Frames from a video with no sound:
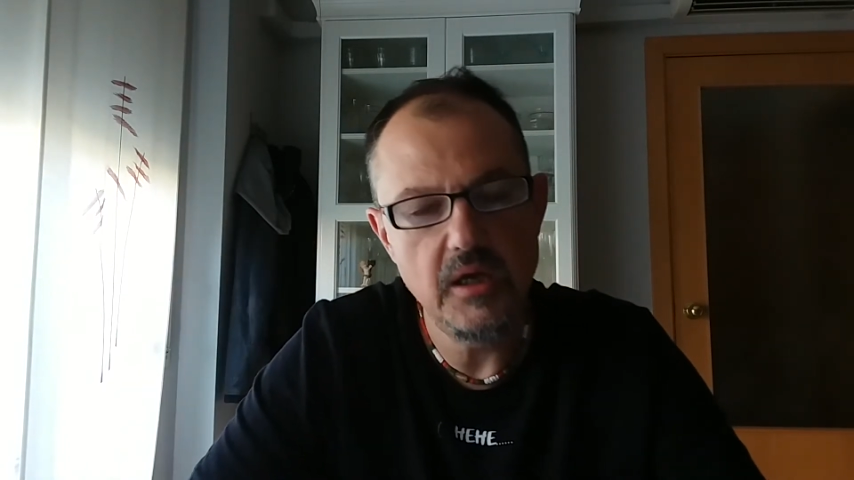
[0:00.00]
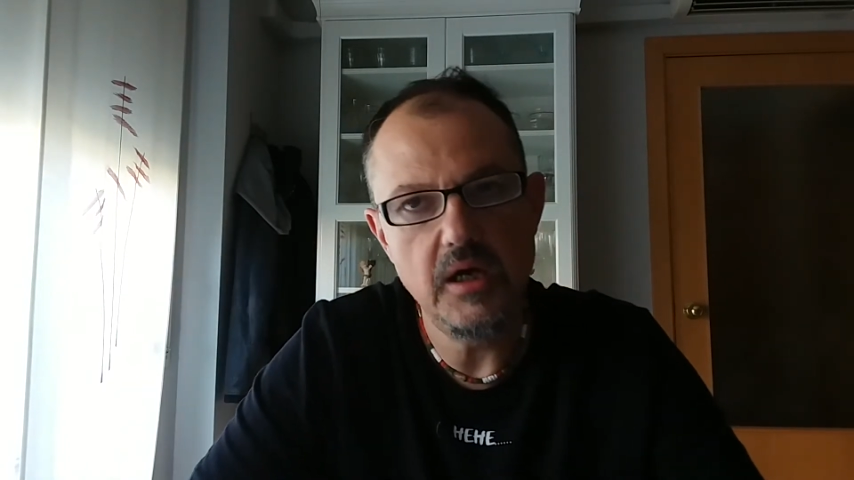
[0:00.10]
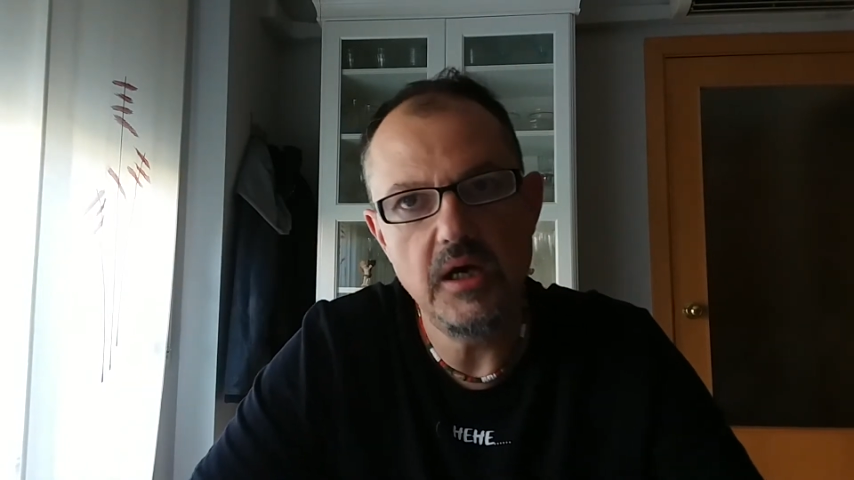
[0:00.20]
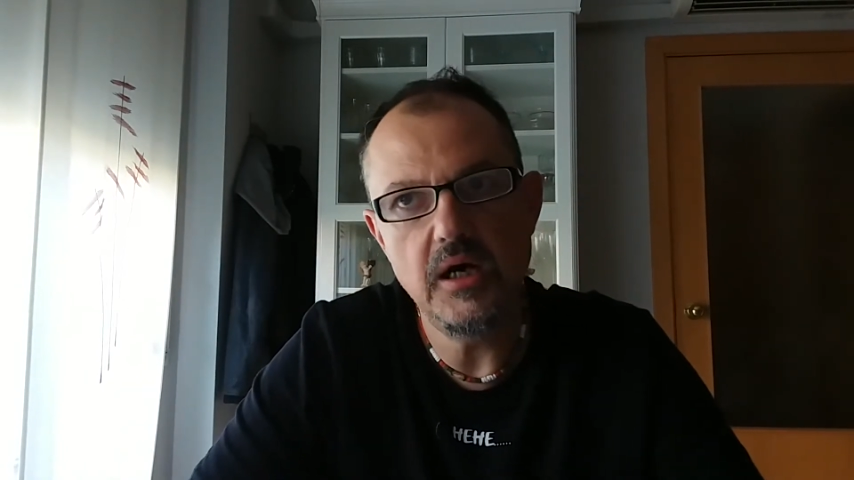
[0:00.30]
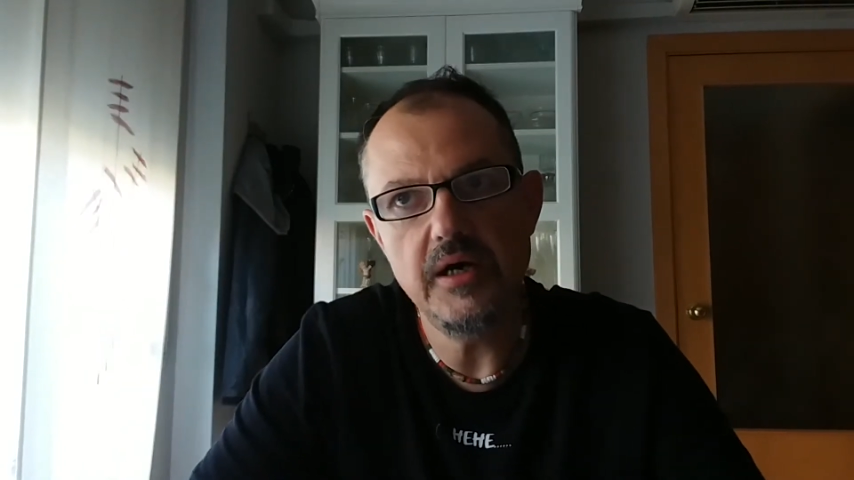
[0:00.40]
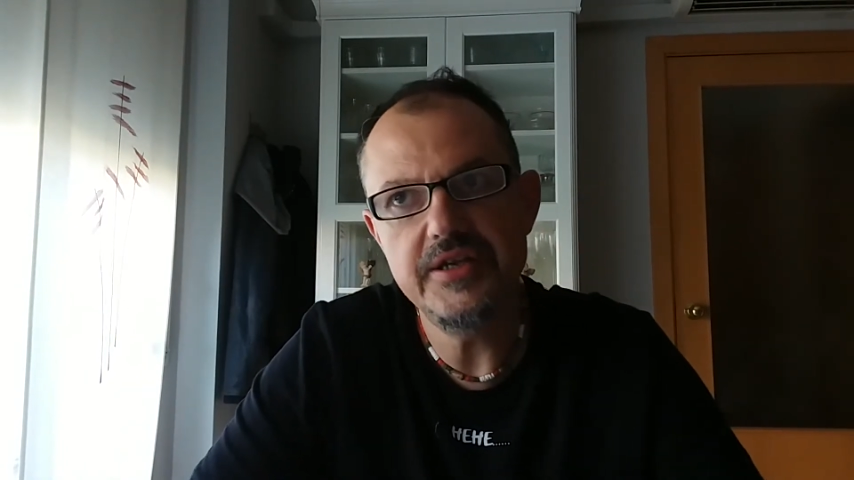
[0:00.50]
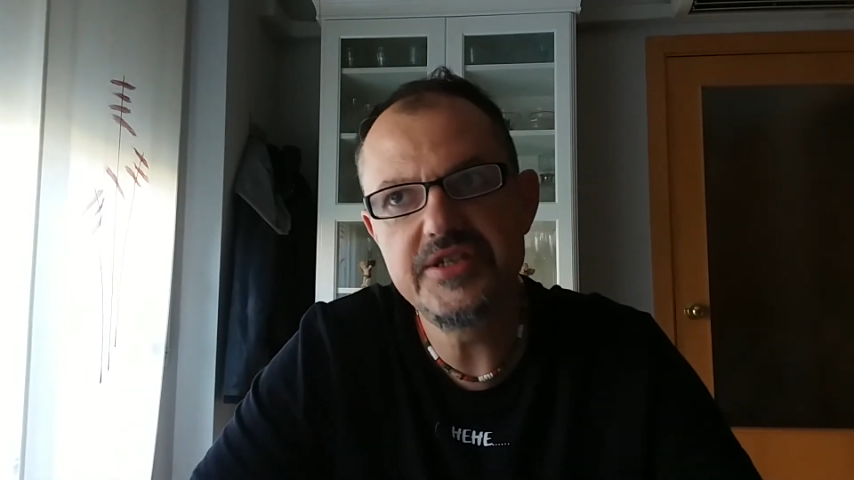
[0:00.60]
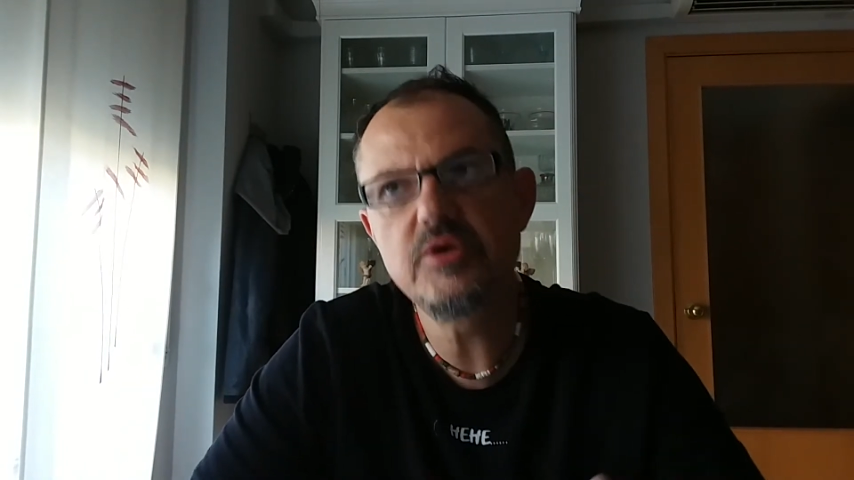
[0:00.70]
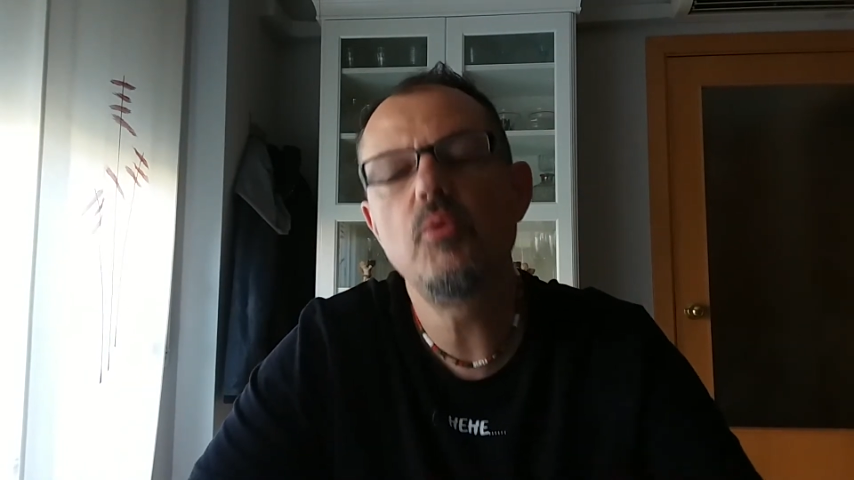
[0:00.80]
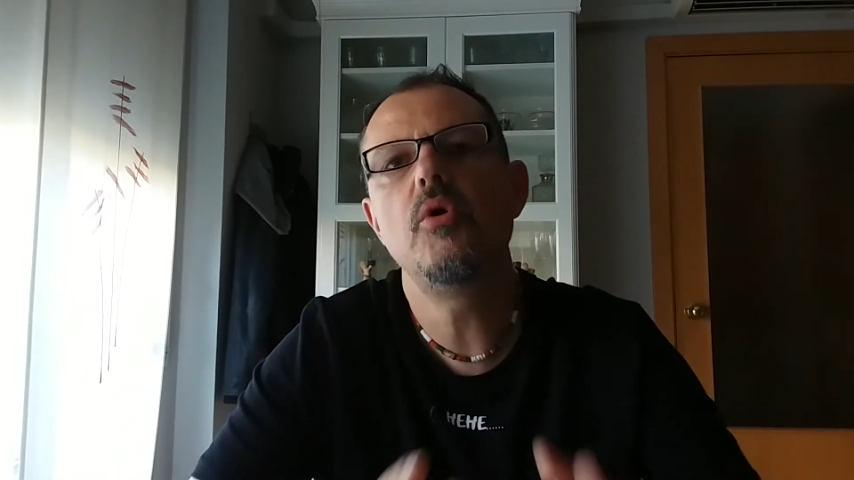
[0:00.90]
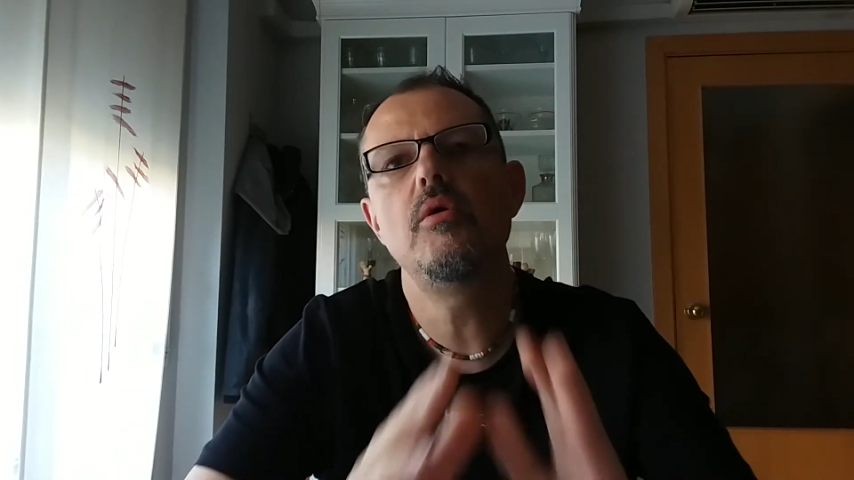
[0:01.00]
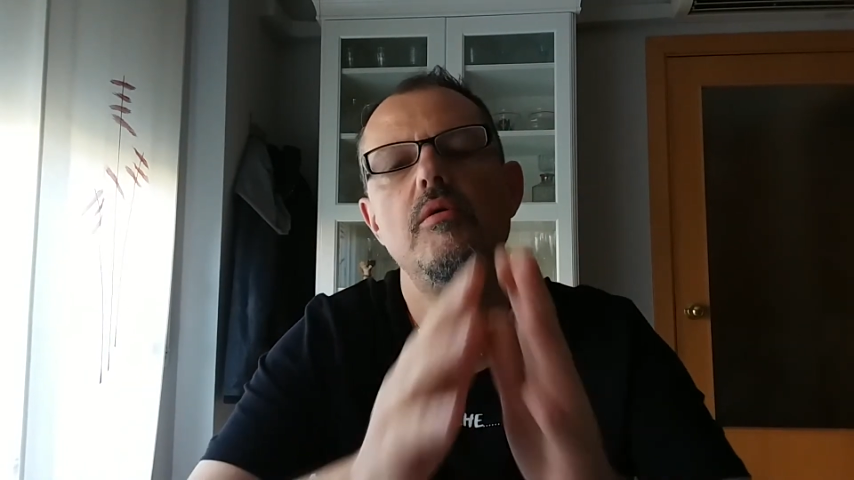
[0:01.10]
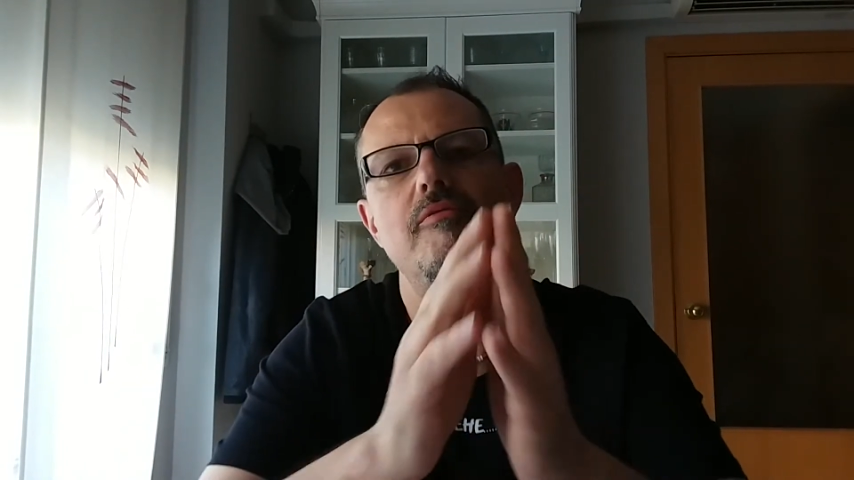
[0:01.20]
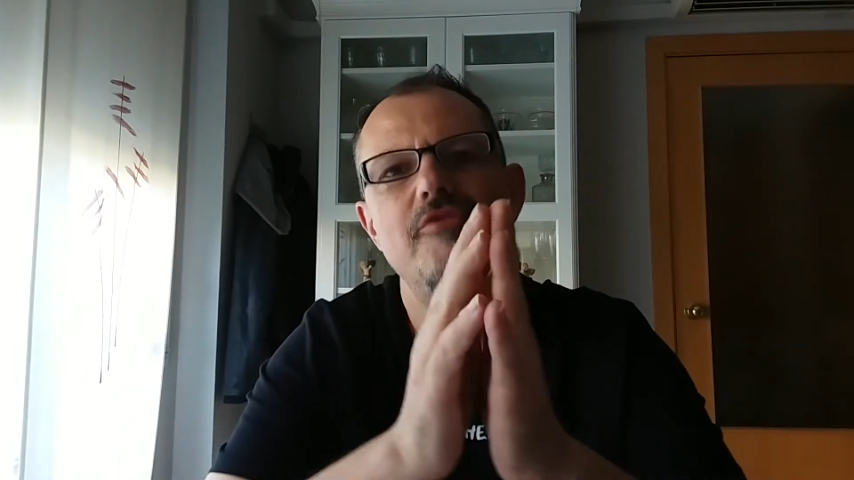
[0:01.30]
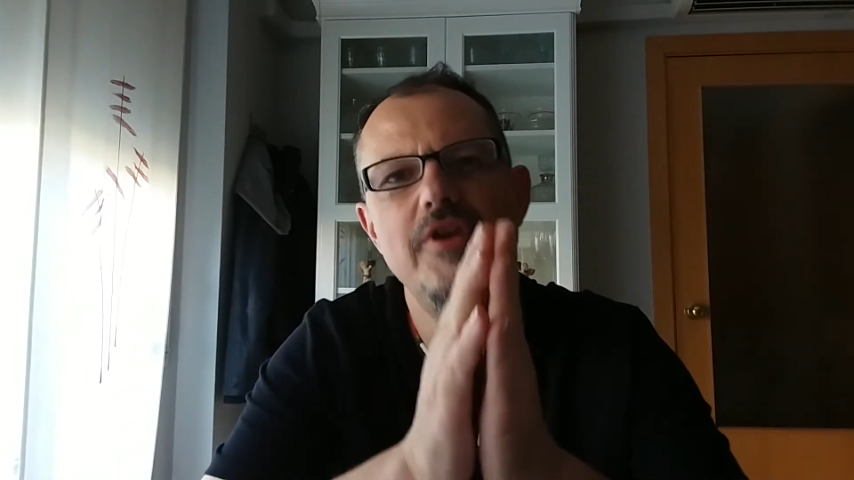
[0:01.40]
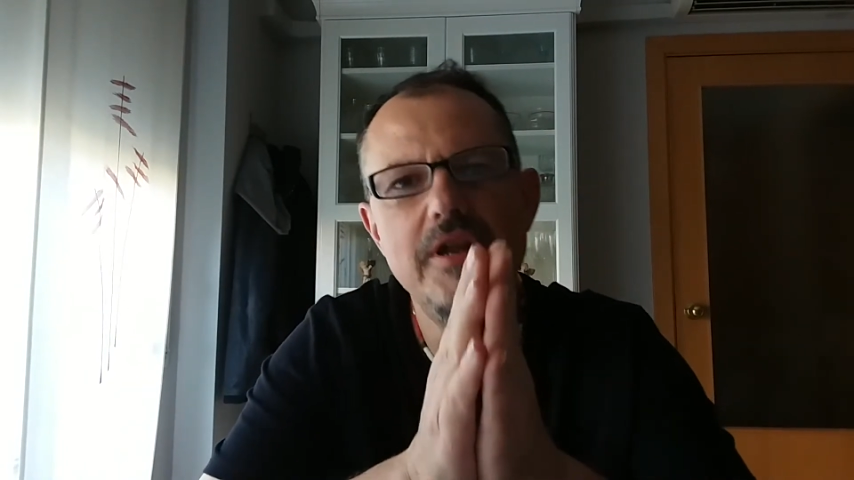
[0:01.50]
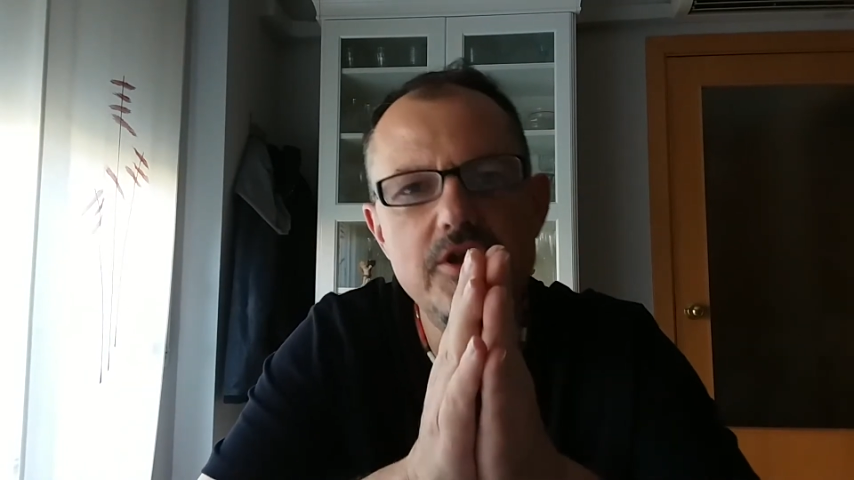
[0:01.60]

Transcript: Uh, it's a word really